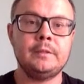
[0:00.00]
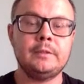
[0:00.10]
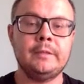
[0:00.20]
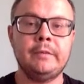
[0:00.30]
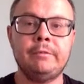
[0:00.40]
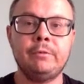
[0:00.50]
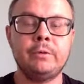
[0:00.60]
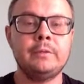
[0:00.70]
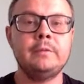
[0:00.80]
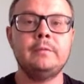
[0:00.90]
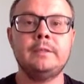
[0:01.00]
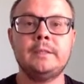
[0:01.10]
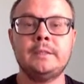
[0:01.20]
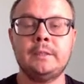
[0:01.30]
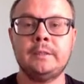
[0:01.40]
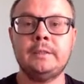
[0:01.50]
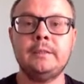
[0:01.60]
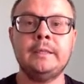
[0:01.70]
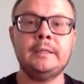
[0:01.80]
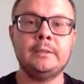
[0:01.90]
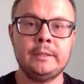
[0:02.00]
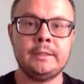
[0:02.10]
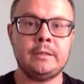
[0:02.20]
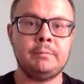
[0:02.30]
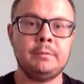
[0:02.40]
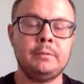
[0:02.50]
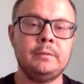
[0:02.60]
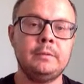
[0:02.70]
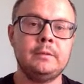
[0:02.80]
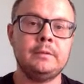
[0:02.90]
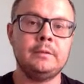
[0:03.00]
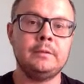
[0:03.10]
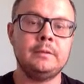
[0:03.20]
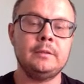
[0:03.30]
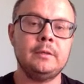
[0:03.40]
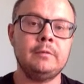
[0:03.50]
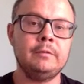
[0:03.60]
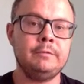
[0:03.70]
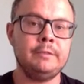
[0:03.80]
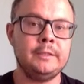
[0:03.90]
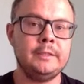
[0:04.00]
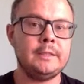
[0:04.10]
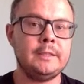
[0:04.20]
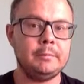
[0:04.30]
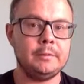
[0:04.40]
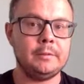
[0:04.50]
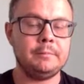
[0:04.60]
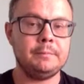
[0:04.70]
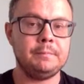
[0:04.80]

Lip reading: So therefore, this is not a good example of a thesis statement.